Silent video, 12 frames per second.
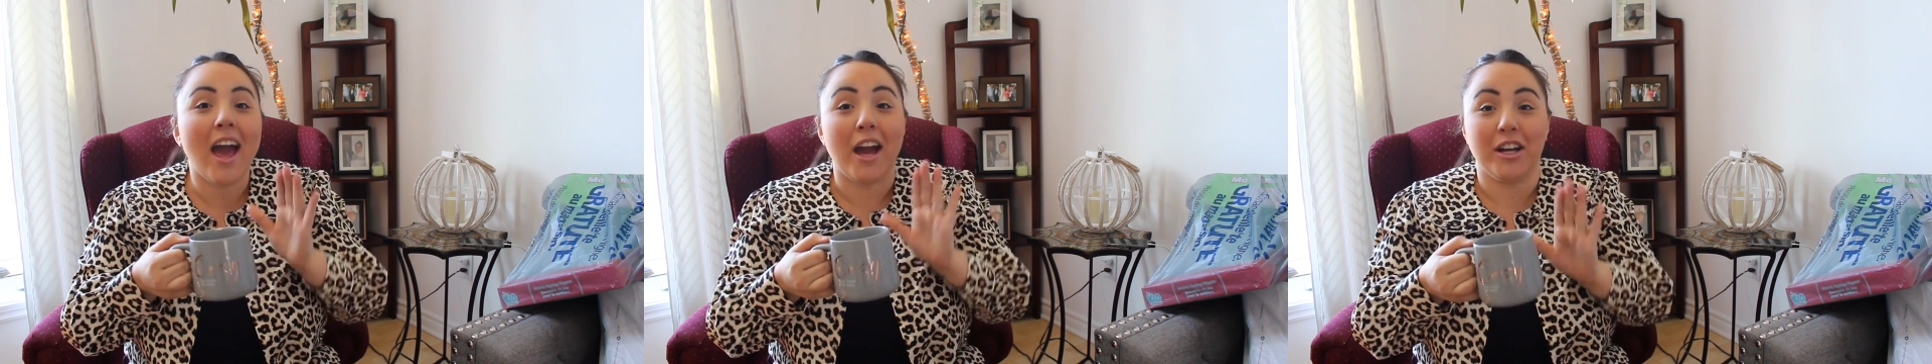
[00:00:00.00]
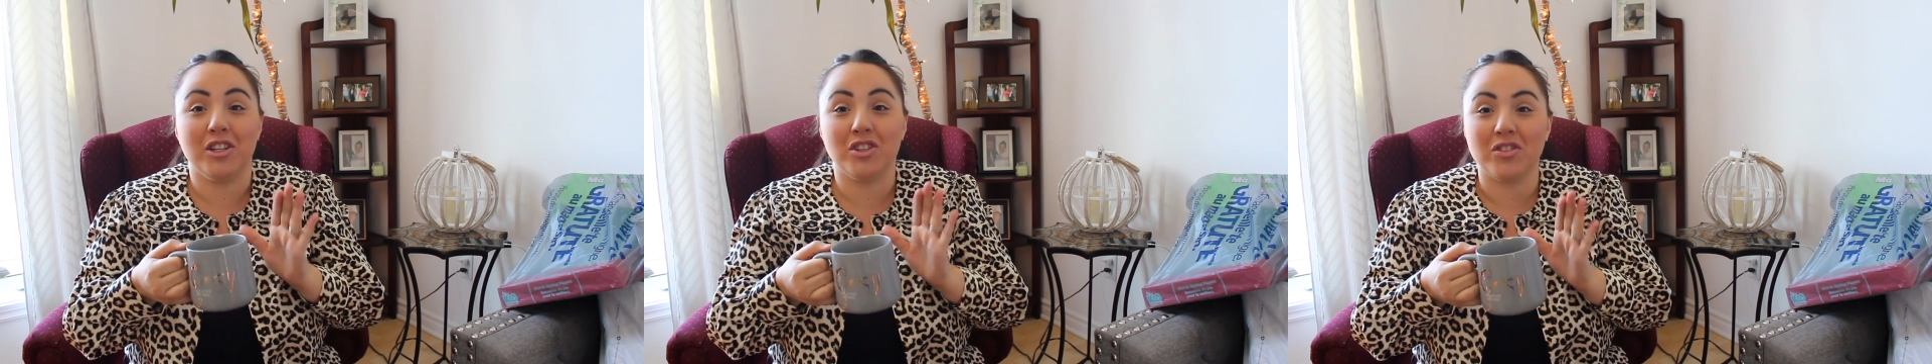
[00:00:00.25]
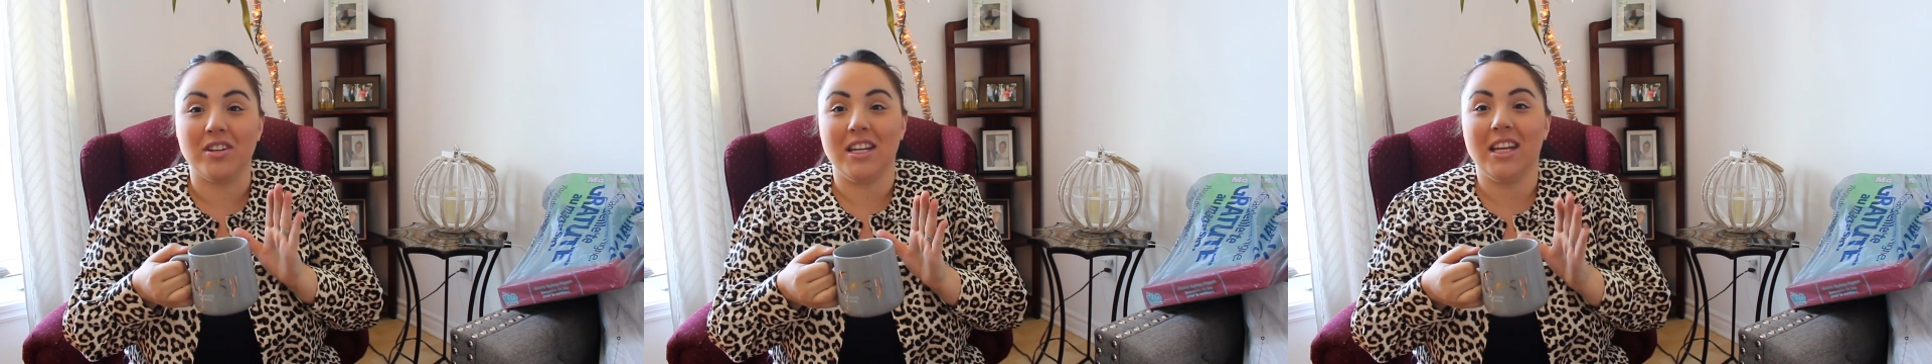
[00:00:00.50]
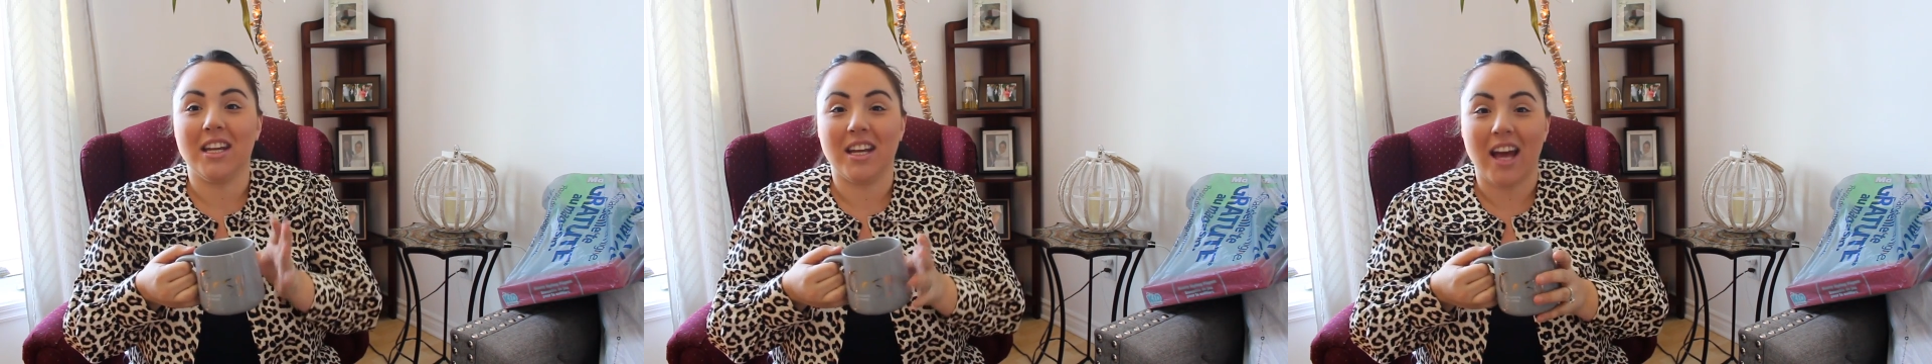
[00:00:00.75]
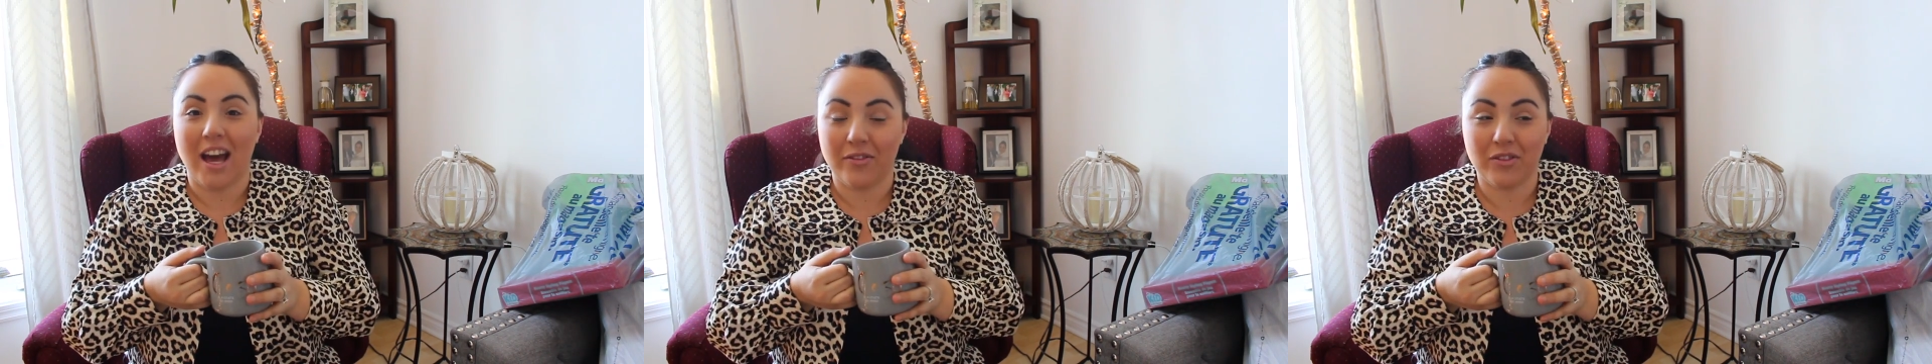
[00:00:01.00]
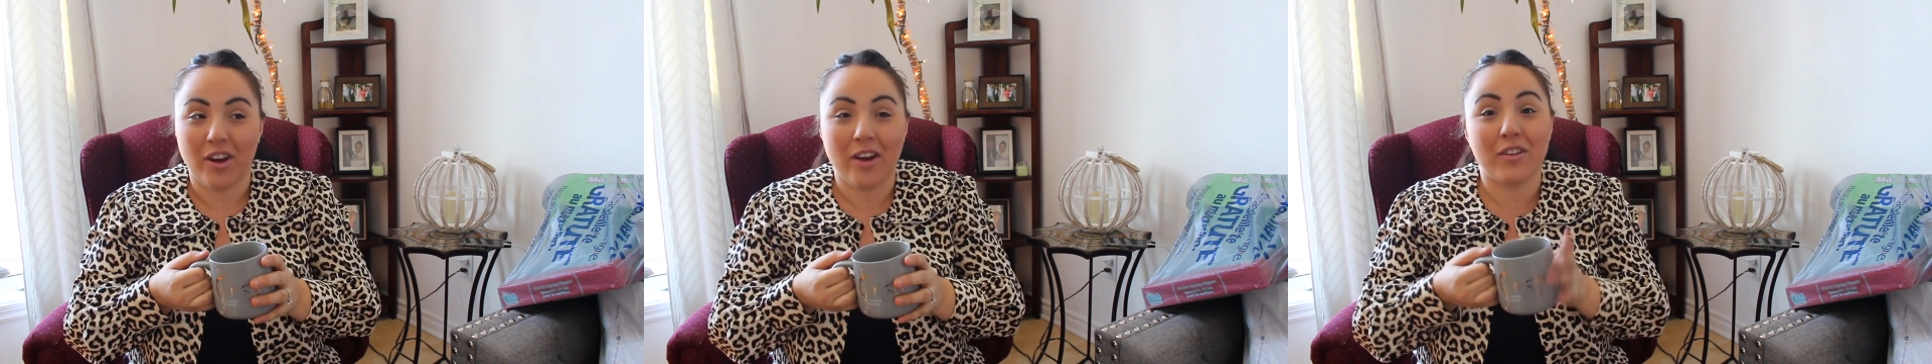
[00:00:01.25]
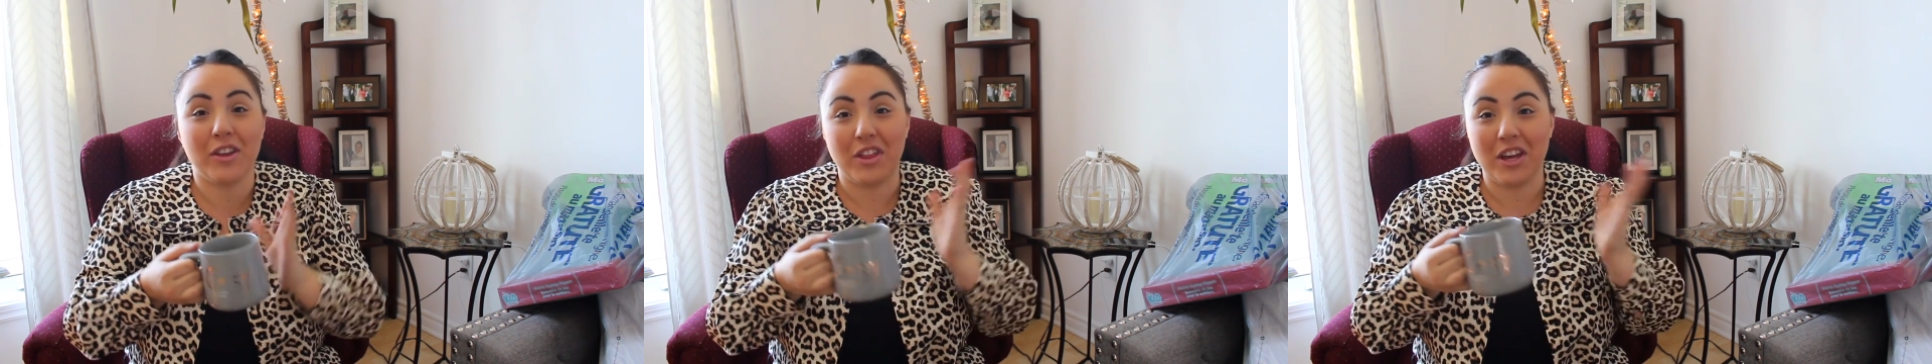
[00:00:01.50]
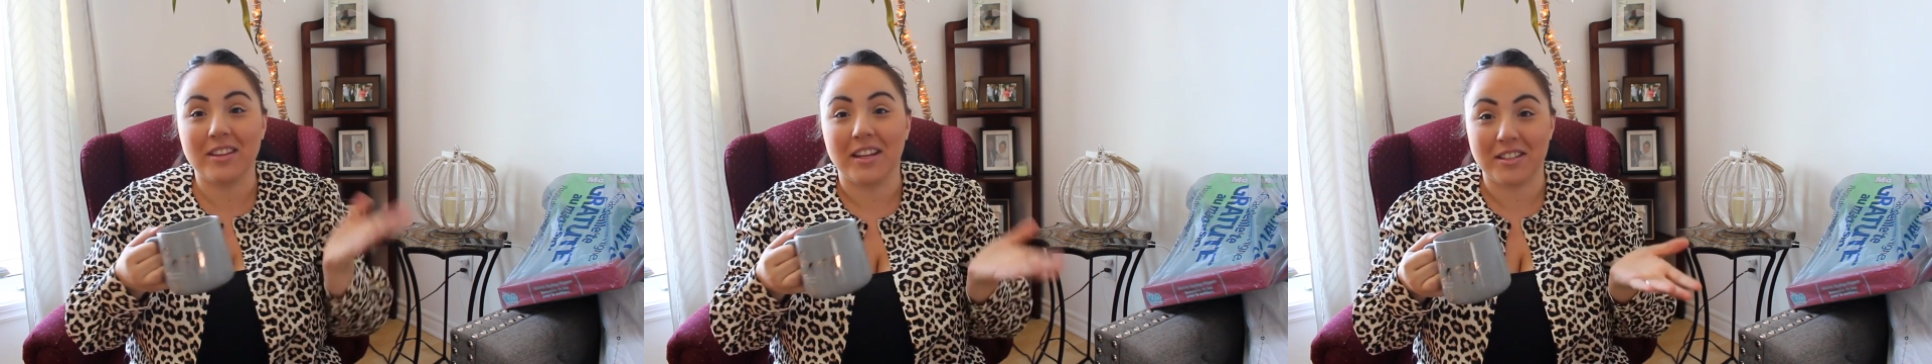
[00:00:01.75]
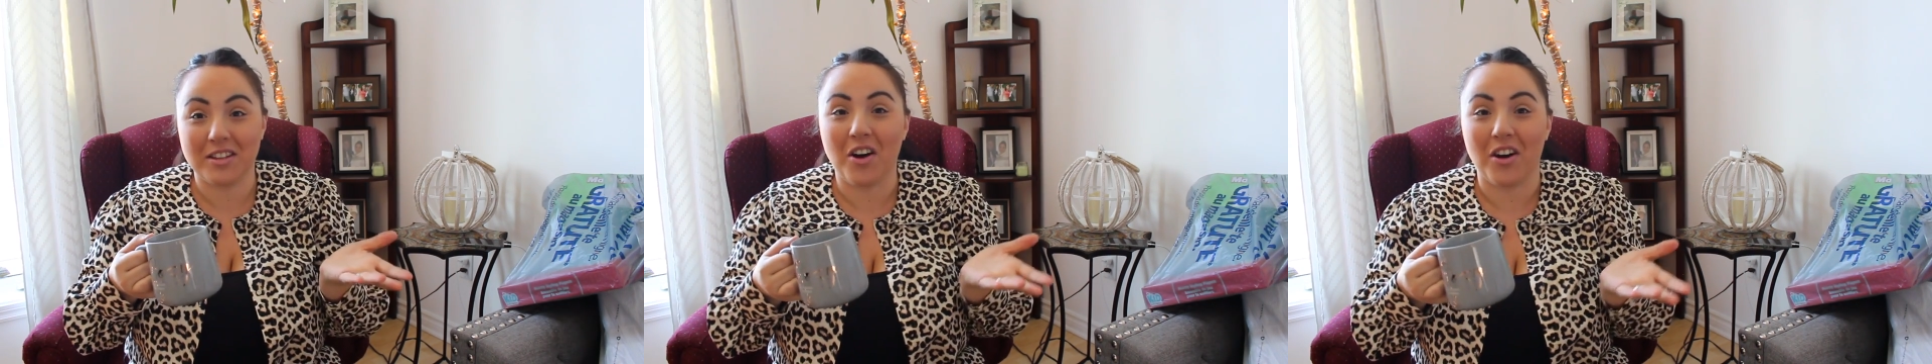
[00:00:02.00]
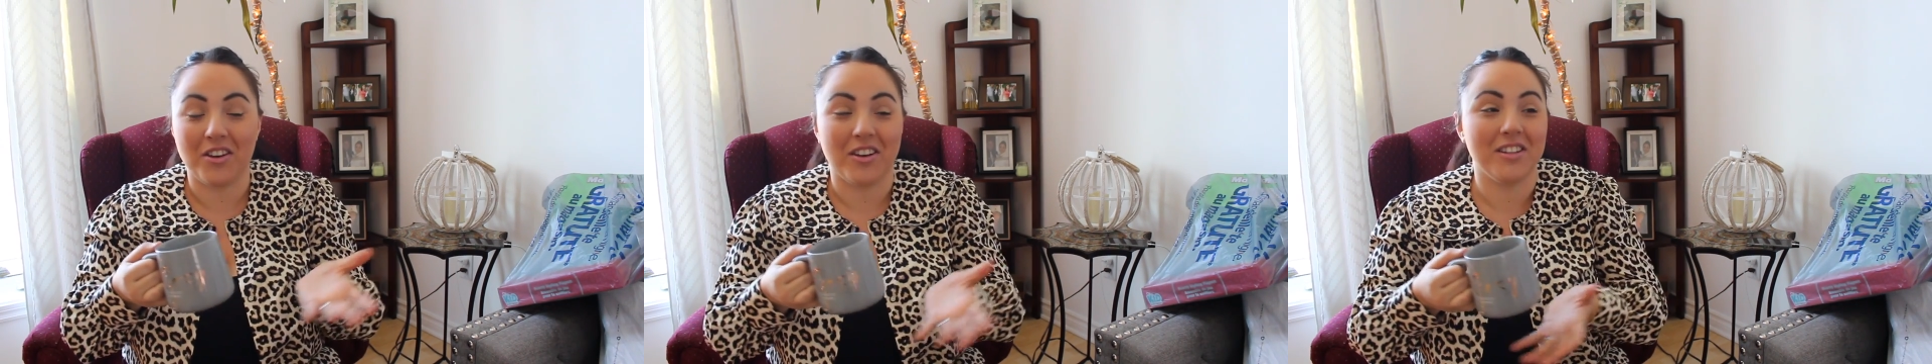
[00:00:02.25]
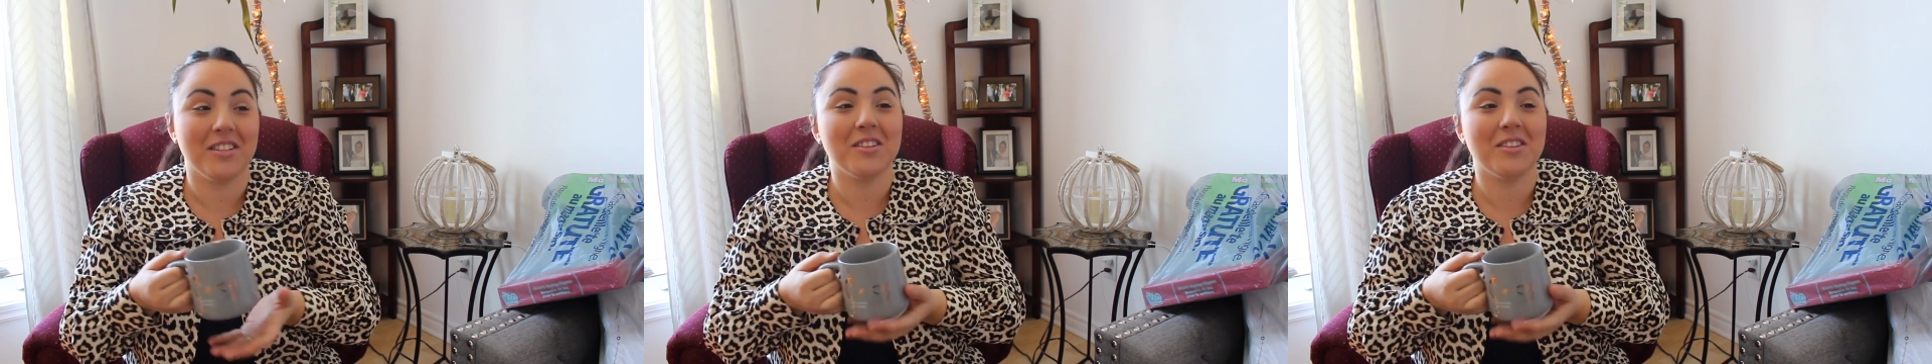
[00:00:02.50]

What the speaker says: extra needed after everything that's gone on.